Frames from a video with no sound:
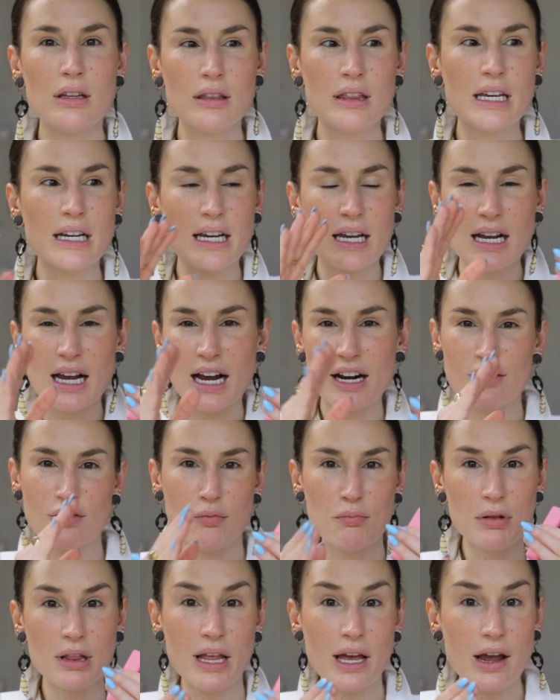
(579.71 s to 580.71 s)
that can kind
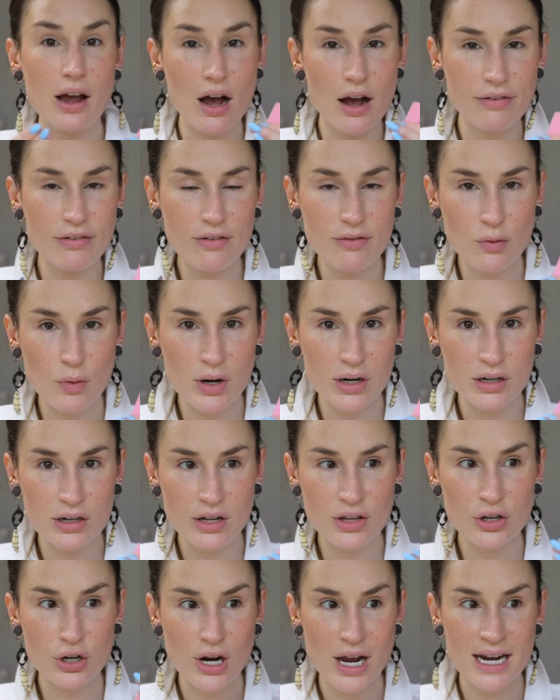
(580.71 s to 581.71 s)
of play off of one
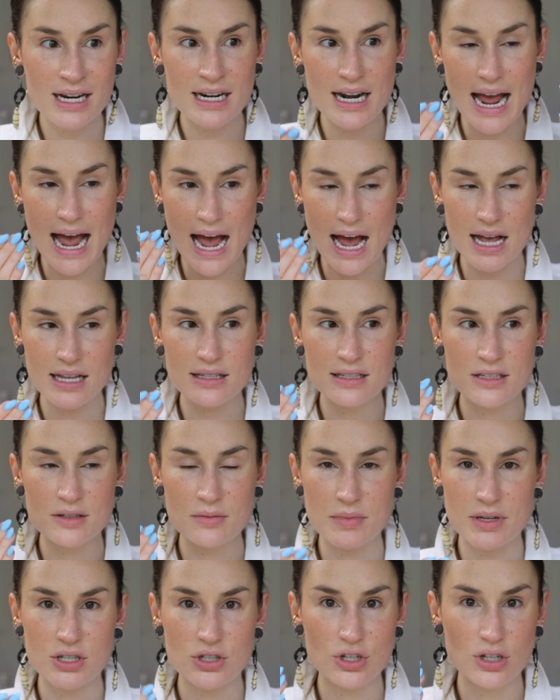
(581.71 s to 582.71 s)
another and it adds
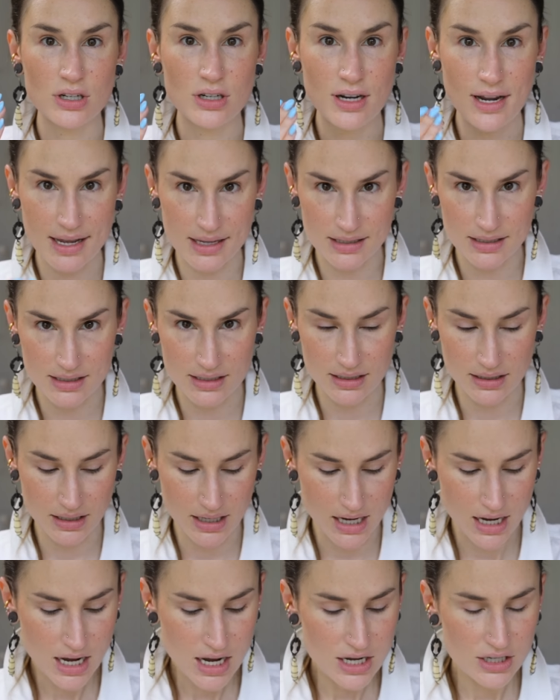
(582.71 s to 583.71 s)
dimension
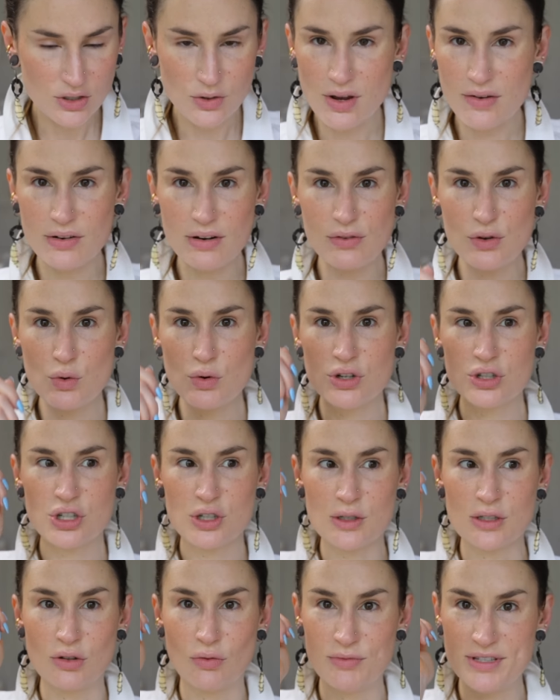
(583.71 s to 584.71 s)
instantly. So even if you were to
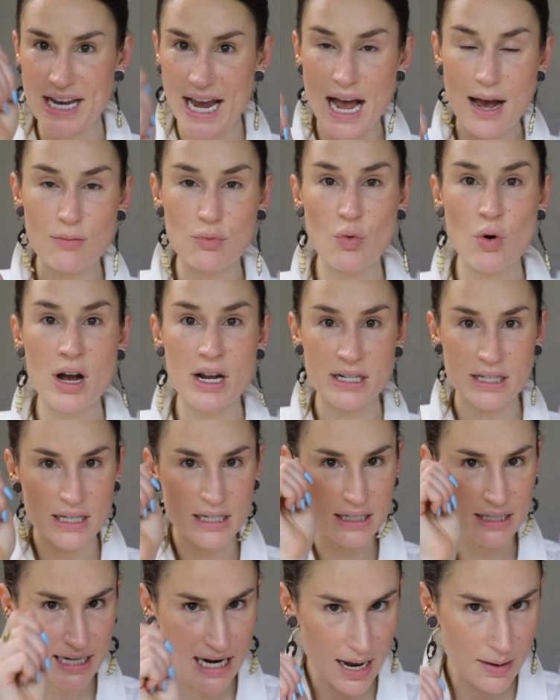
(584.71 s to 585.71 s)
just dab one and
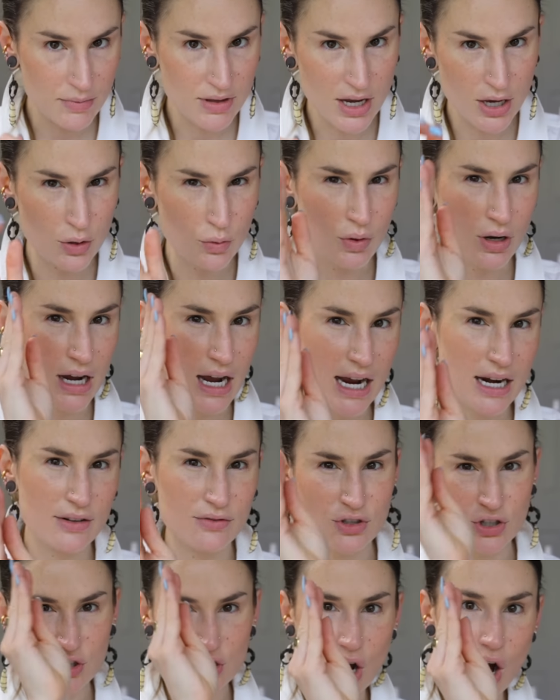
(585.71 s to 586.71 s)
then dab the other one kind of
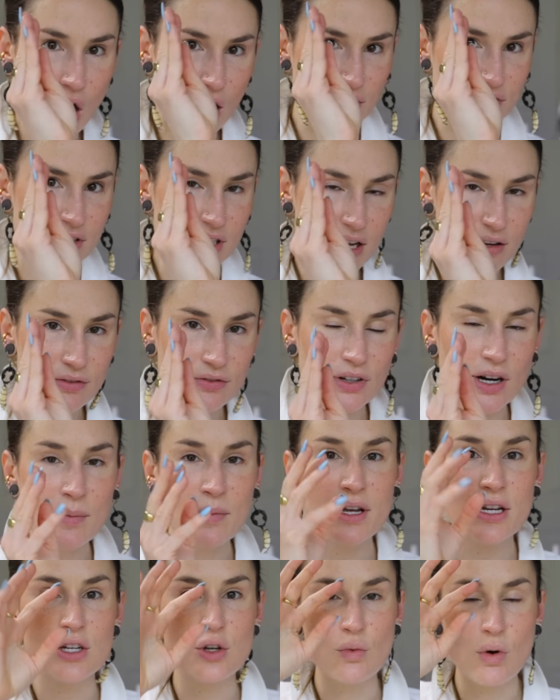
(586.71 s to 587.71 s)
just offset from
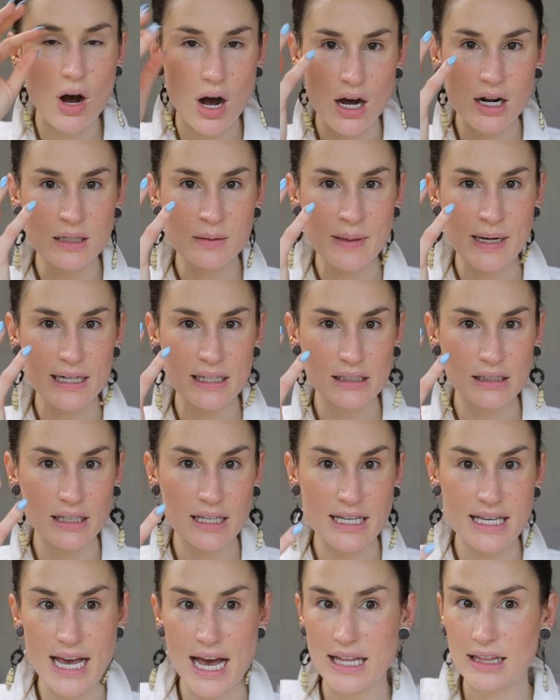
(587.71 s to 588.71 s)
it, you automatically
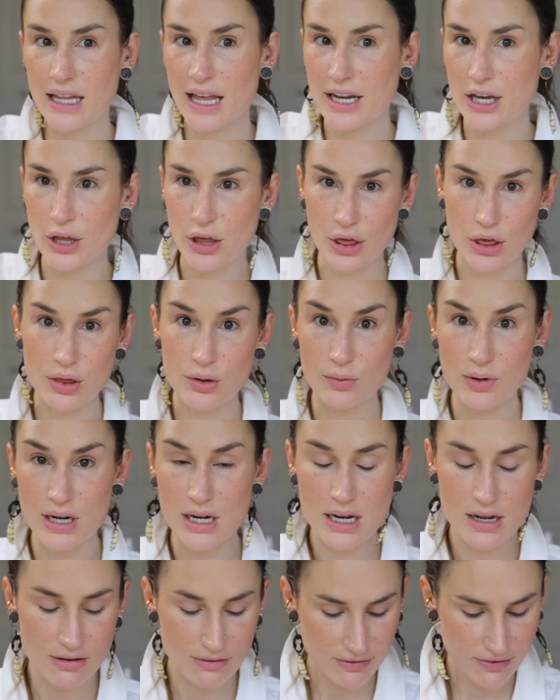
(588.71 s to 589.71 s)
get like a
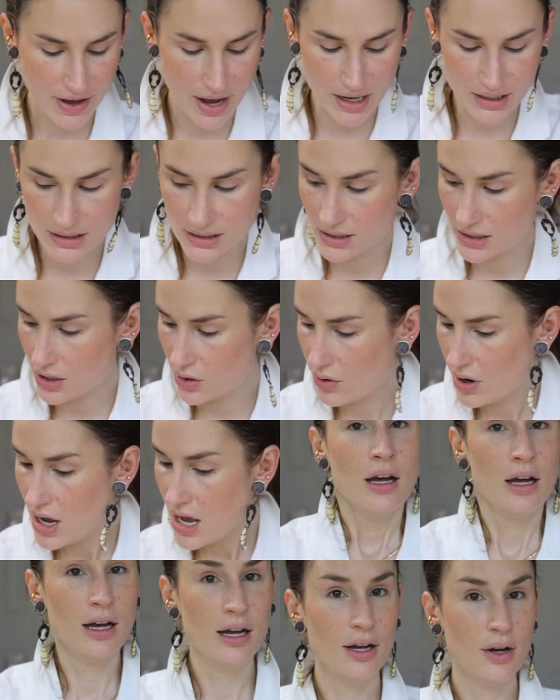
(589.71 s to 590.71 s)
3D effect. So
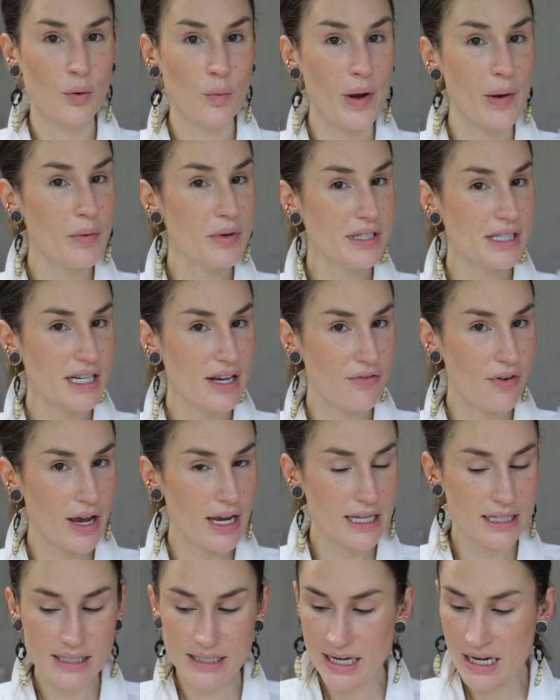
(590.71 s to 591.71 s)
we will see if I
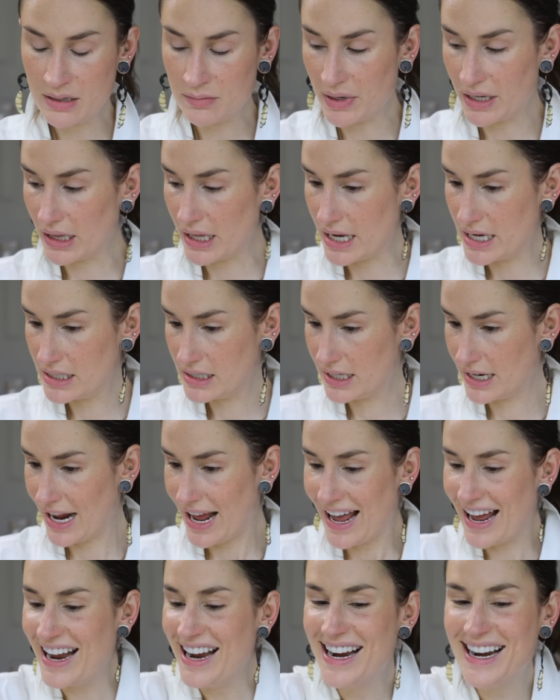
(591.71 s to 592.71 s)
can stay in my lane
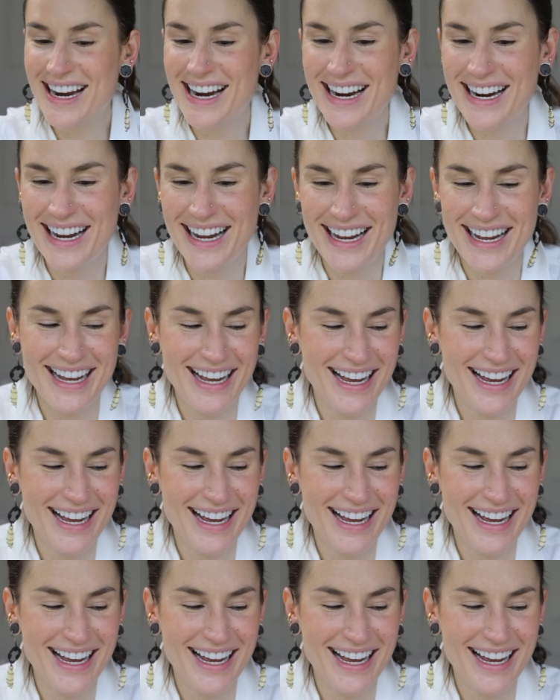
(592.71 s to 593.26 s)
today.